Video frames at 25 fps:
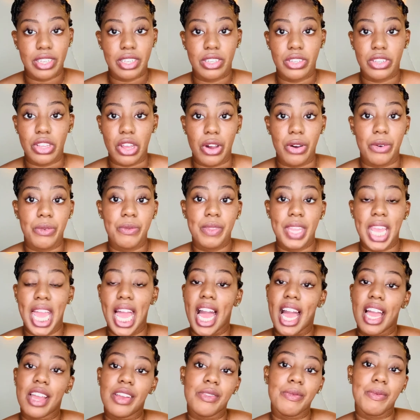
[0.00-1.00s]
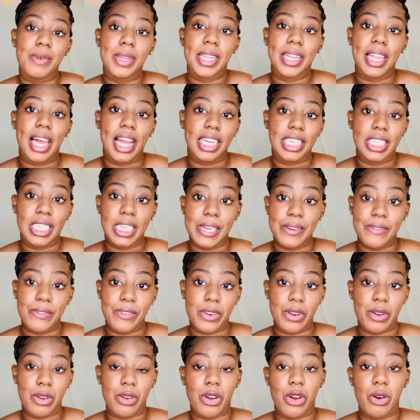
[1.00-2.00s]
So I've been lashing
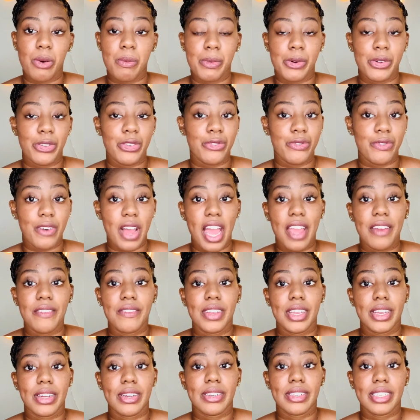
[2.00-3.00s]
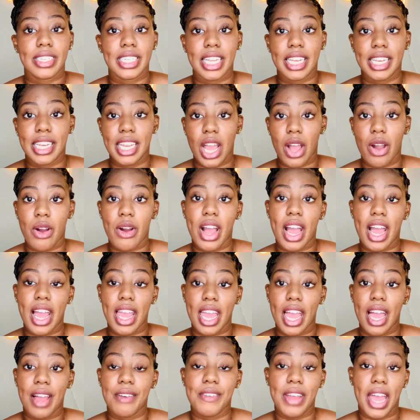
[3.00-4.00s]
for almost 5 years, and now I
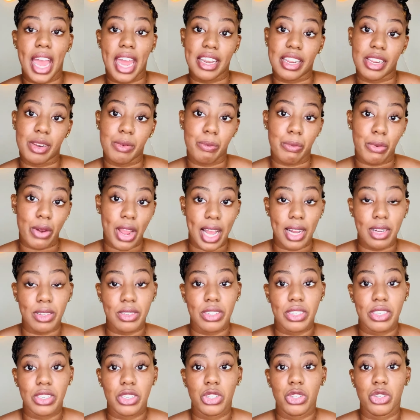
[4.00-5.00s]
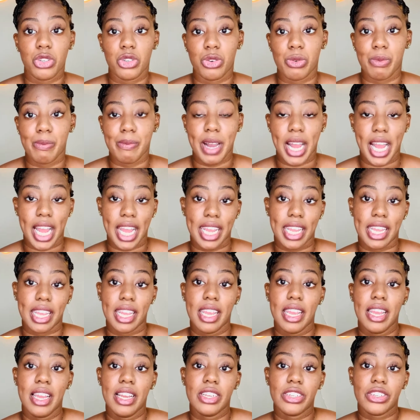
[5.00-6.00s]
have added brows to my
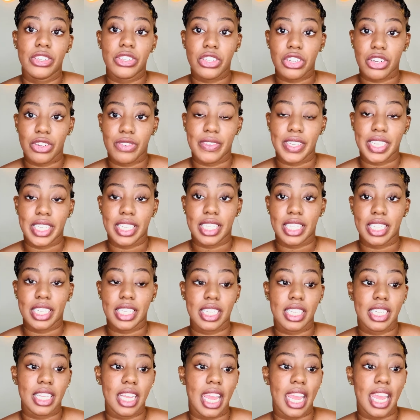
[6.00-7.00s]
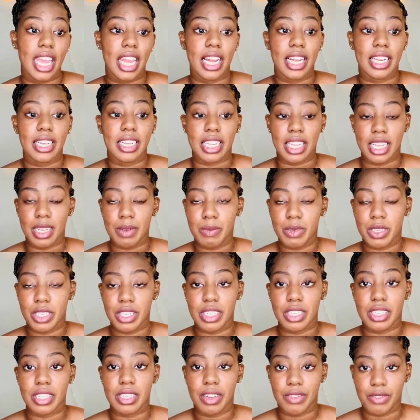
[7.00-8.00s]
services and
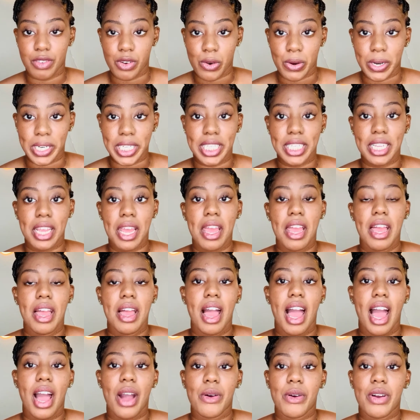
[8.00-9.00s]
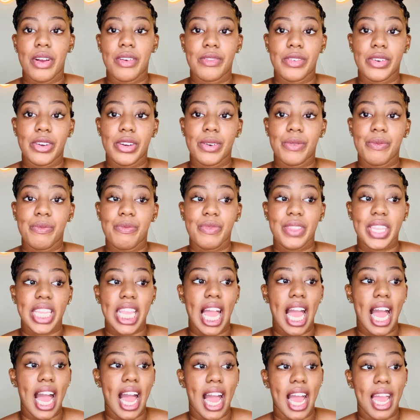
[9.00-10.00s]
lips, of course. However,
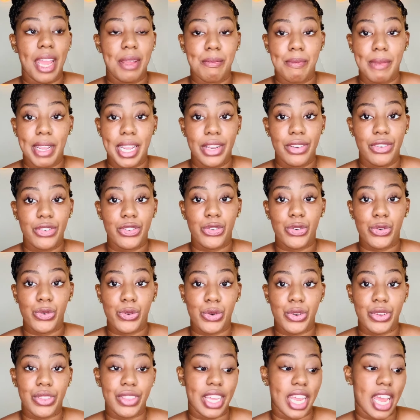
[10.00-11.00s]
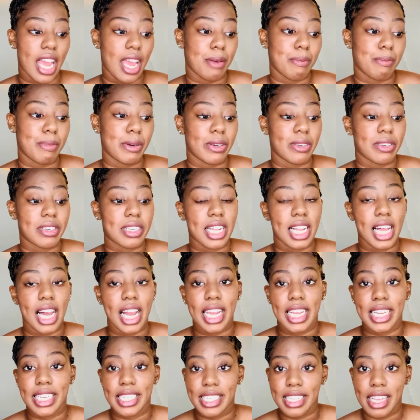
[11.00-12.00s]
I made sure that I built
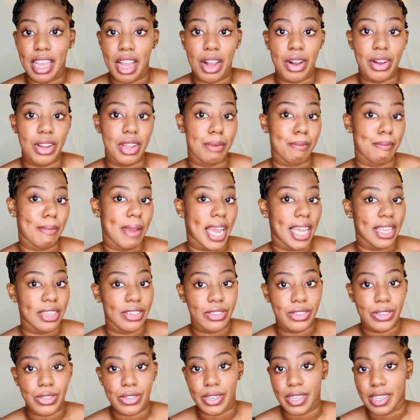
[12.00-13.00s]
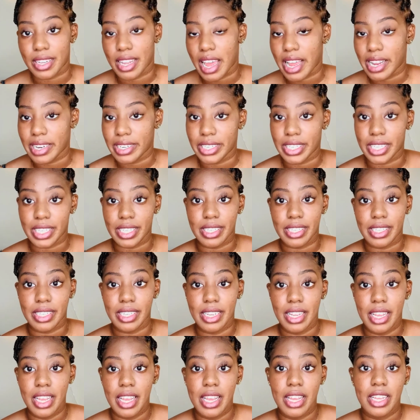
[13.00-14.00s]
clientele and mastered lashes.
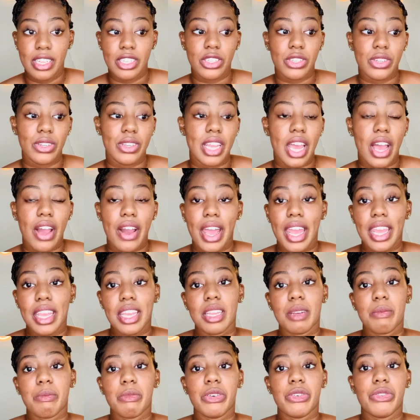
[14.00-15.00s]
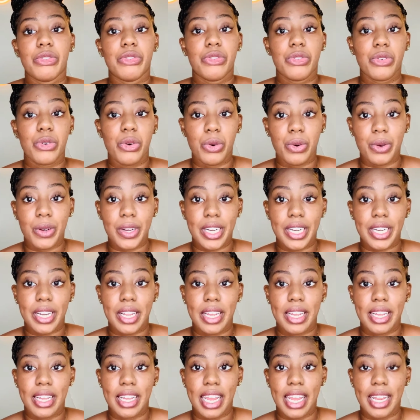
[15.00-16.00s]
So now I can move forward
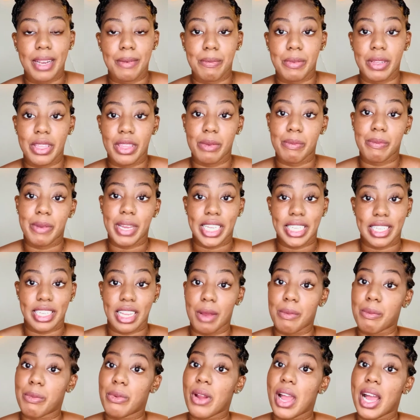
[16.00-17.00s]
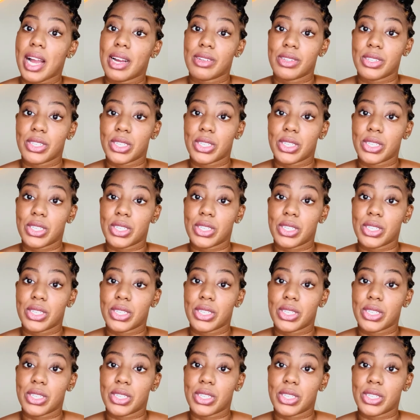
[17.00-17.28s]
and be the best at brows.